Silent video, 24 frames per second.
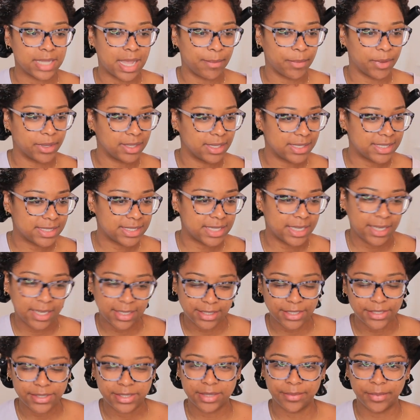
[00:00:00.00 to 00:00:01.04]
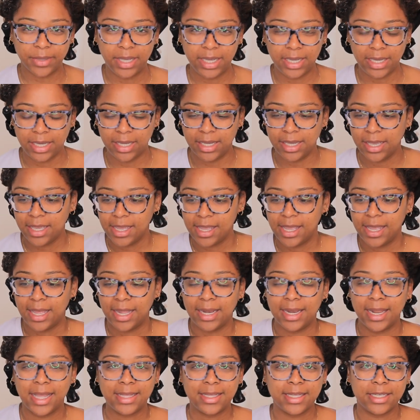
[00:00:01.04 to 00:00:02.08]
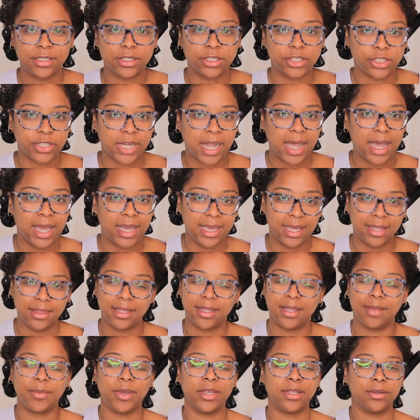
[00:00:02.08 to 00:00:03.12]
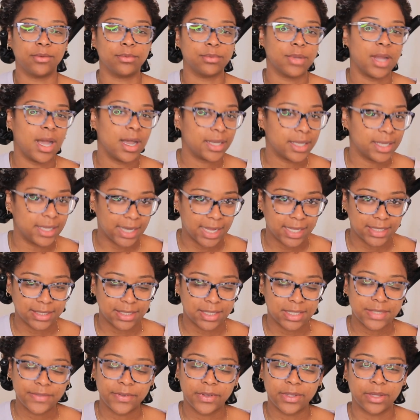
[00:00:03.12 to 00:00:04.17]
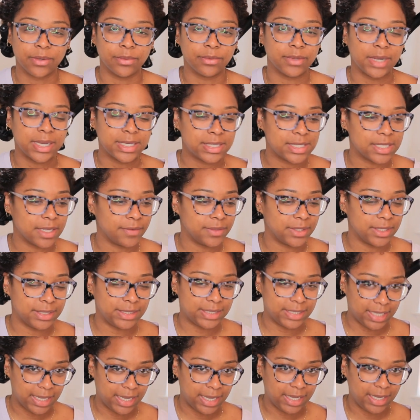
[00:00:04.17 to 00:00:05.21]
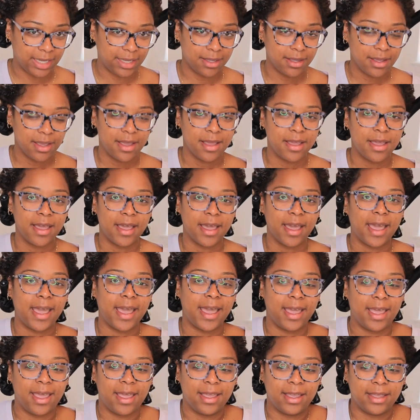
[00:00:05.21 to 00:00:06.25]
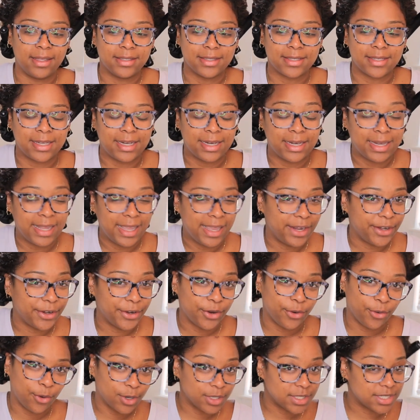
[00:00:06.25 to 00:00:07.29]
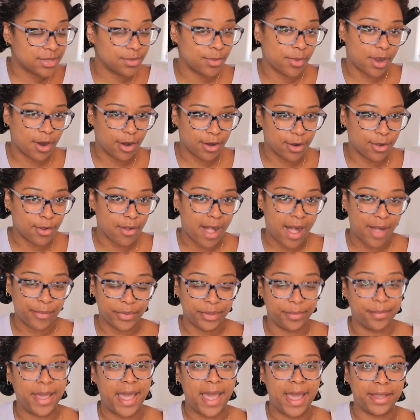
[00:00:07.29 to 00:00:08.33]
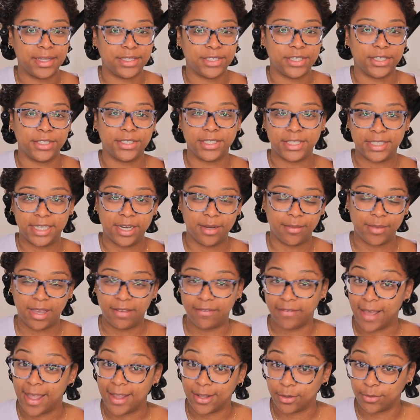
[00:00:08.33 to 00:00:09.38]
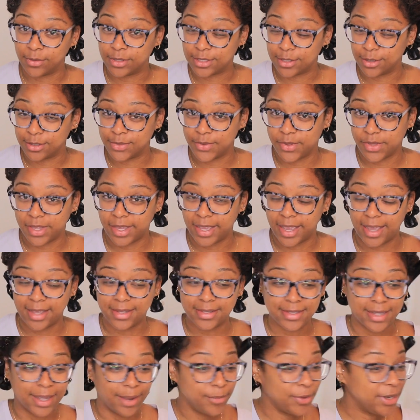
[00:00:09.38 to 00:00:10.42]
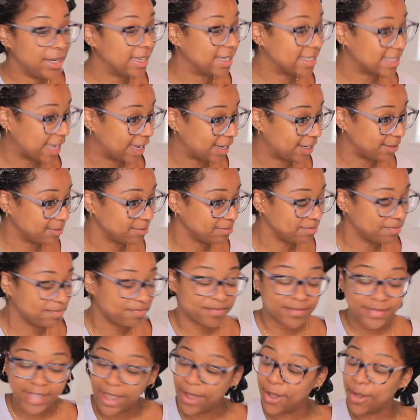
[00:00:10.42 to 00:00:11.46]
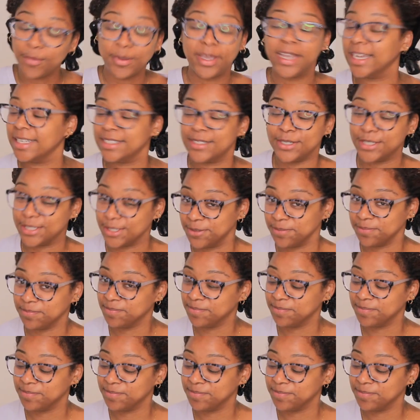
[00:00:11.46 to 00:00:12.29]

I'm gonna sit under some heat, let this dry, and then I'm gonna rock it like this for the rest of the day. And later or tomorrow, I'll be back to share my final results with you guys. I'm really excited. I hope you guys are too.